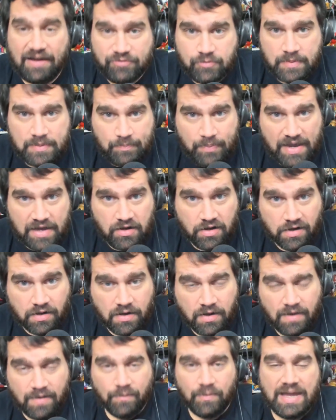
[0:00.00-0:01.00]
We have to be
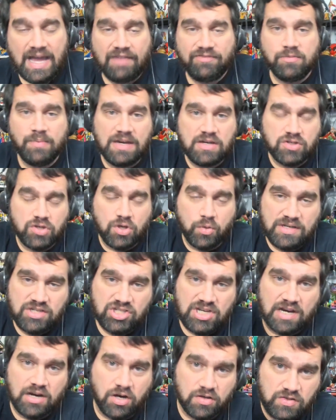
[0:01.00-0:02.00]
better. We have to make sure
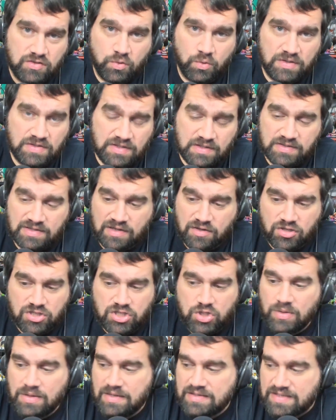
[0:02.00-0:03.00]
we check our sources. And
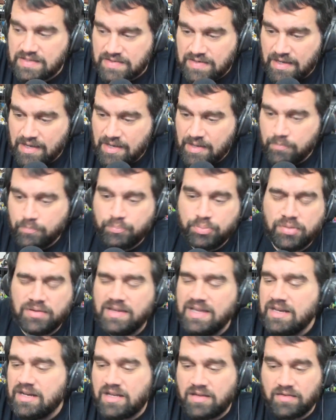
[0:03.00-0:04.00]
they're doing this is
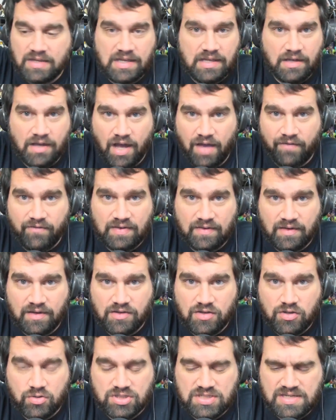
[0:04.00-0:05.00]
politically
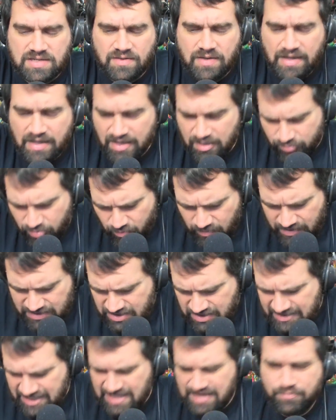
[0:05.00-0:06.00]
obviously a huge deal, but
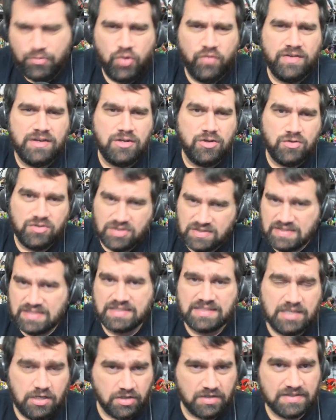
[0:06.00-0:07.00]
we should take movie news
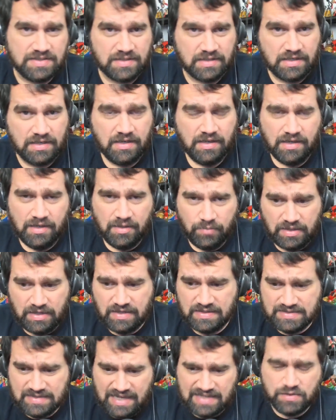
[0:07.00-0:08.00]
just as seriously
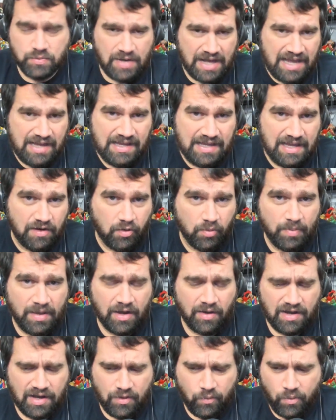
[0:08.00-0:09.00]
because that's what I care
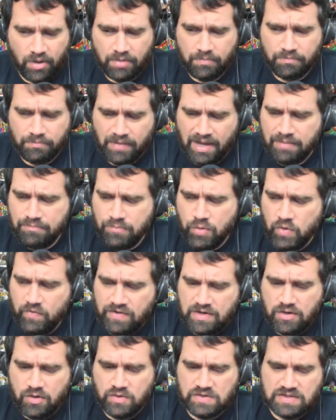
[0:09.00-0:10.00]
about. I don't want my
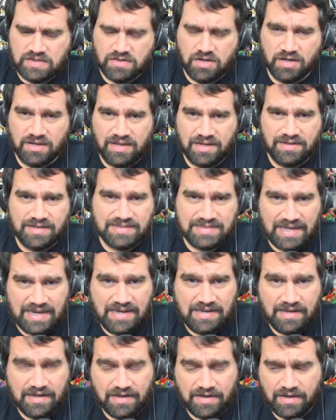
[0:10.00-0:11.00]
movie news to start getting
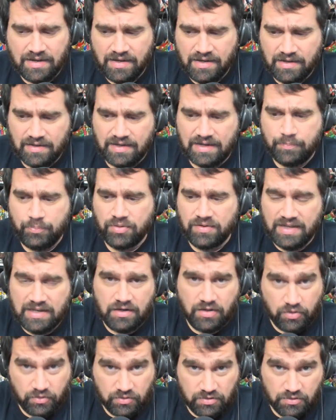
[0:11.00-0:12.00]
tainted like
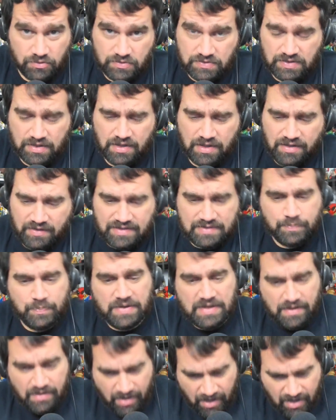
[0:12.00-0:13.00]
political news.
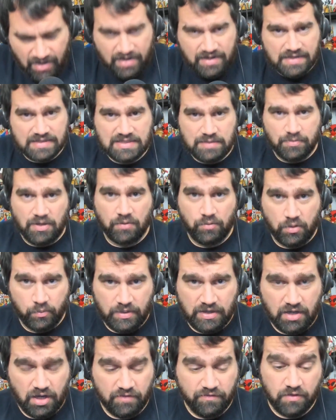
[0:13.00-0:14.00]
Let's be honest about
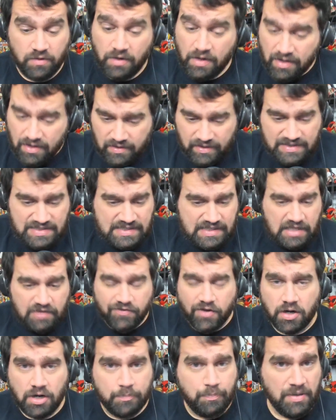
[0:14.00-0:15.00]
what we cover. Let's
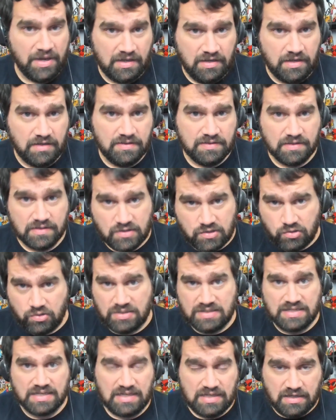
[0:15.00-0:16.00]
give our opinions. Let's
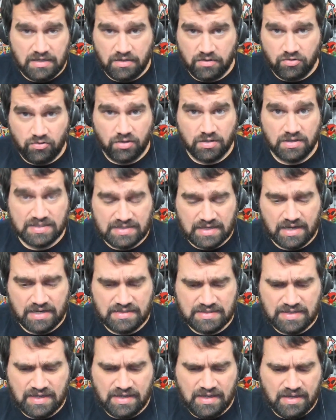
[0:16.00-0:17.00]
critique and
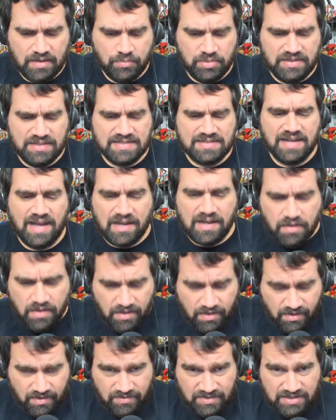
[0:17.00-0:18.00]
criticize, but let's not
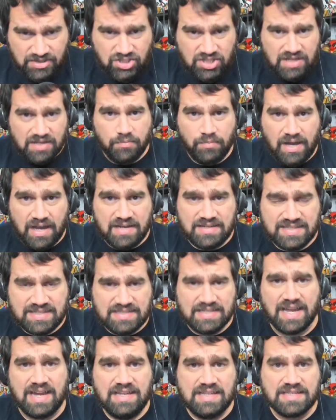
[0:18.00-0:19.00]
legitimize
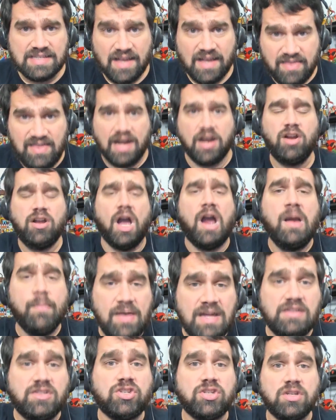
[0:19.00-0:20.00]
sites that are
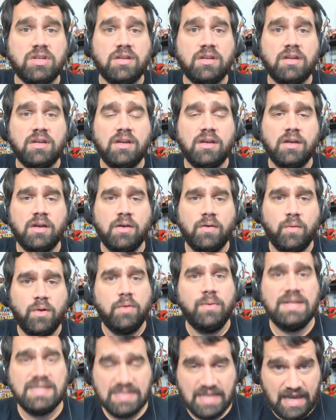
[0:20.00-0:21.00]
garbage.
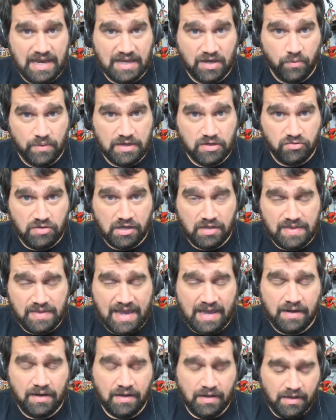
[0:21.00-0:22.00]
What do we say? Can we agree
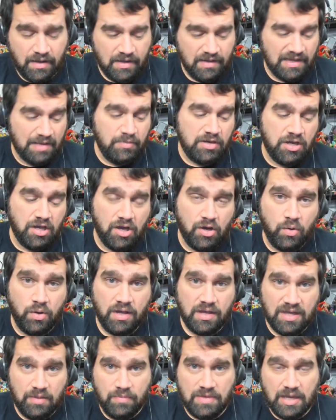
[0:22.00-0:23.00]
on that? Let me
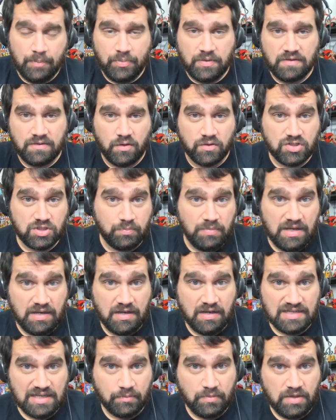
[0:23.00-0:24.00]
know. Hit me up on social media.